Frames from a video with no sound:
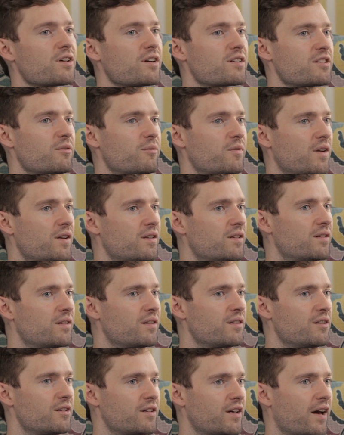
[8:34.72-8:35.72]
we're starting with
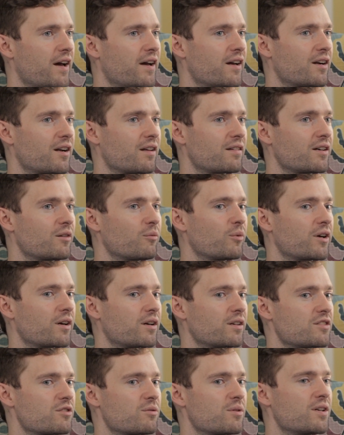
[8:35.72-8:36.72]
London and the UK, and I think we're
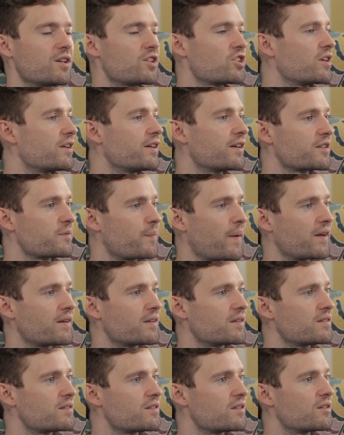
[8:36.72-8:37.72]
going to initially
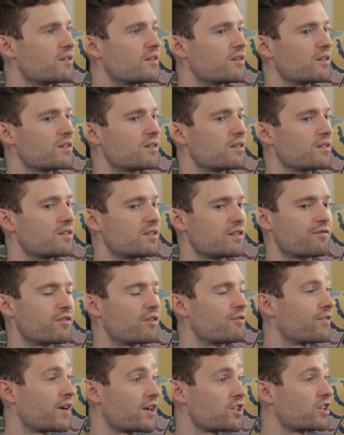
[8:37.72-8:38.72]
expand into the
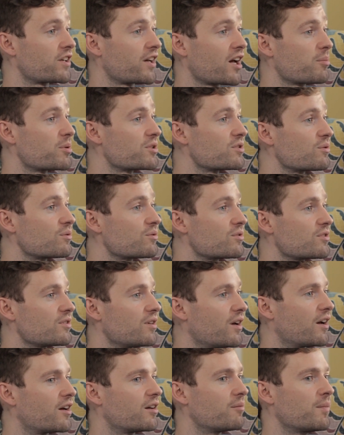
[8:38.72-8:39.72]
different fashion
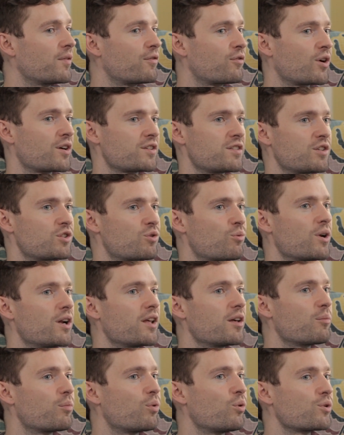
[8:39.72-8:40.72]
capitals. For us, it's
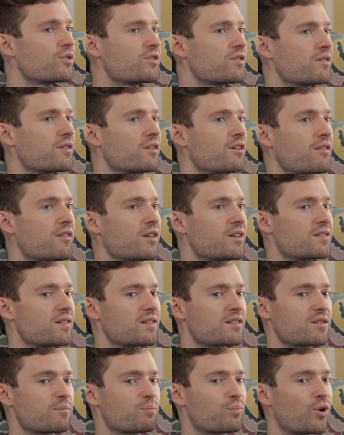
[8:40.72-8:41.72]
really important that
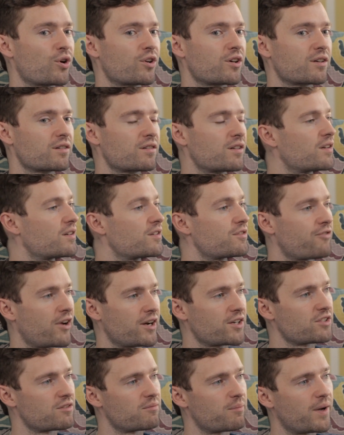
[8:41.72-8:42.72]
this is a product that is
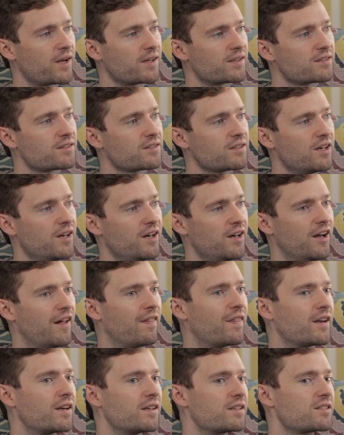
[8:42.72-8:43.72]
fashion based,
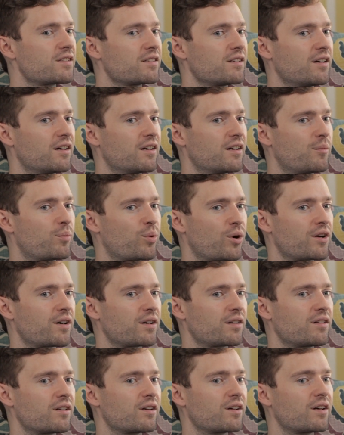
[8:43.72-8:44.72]
and that it's a
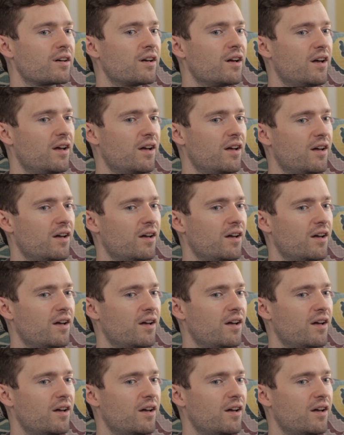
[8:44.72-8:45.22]
product that